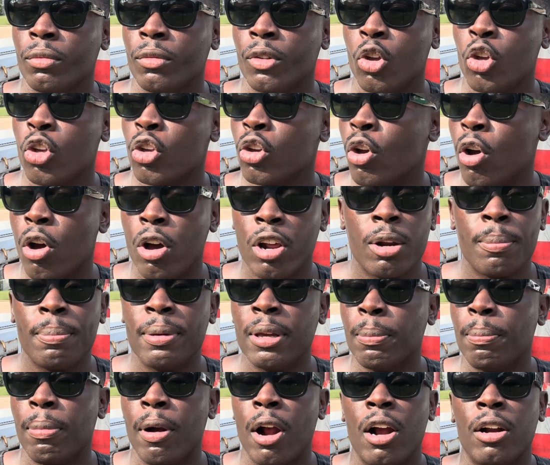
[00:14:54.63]
You're going to
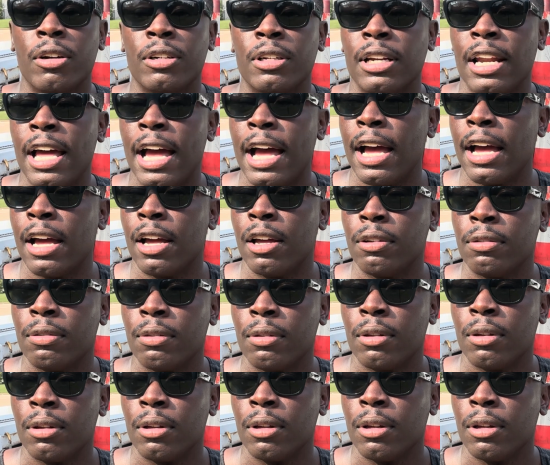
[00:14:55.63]
be burned alive.
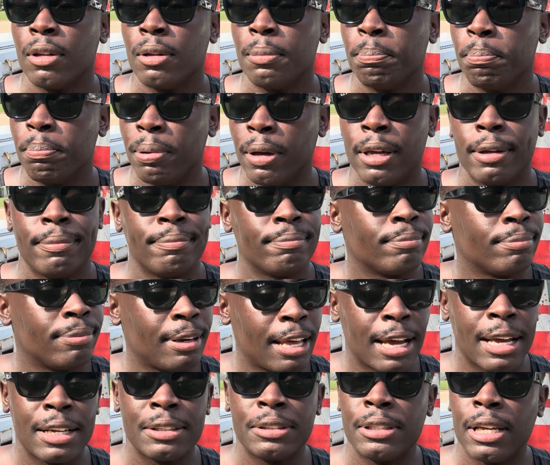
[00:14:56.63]
But
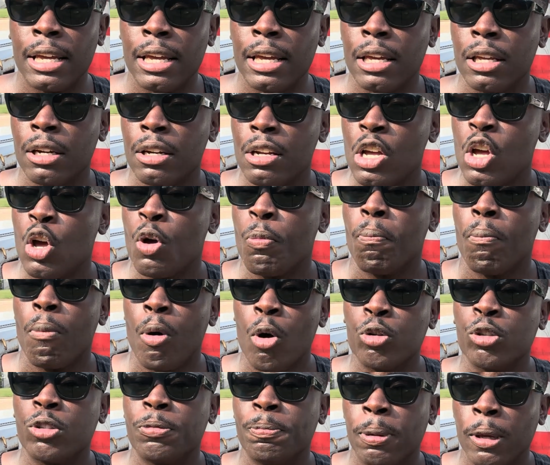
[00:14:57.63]
like I said,
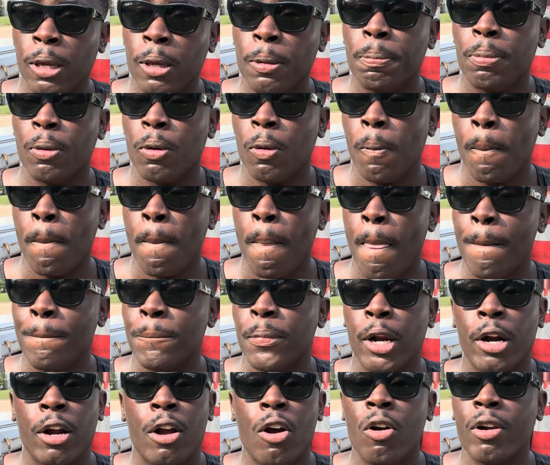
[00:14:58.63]
most people,
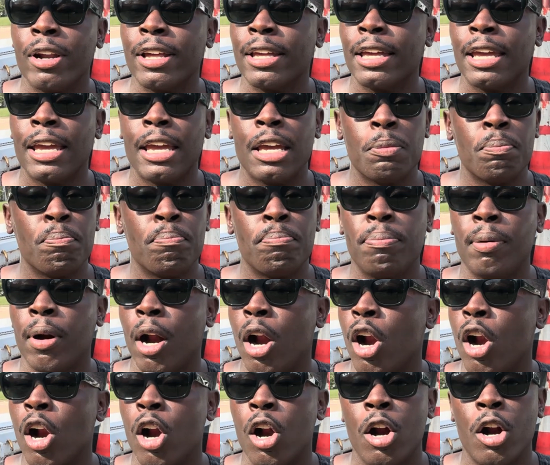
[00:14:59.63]
they're going to get
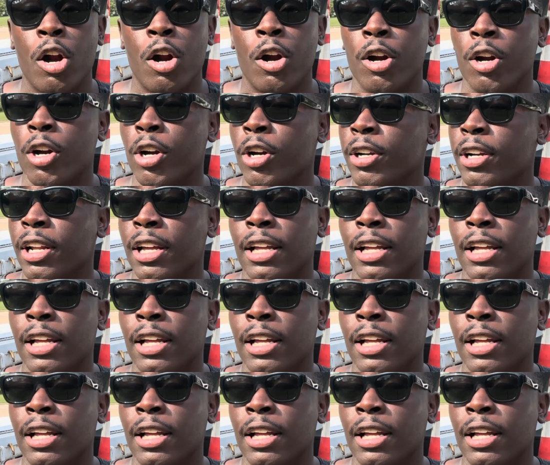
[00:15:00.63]
burned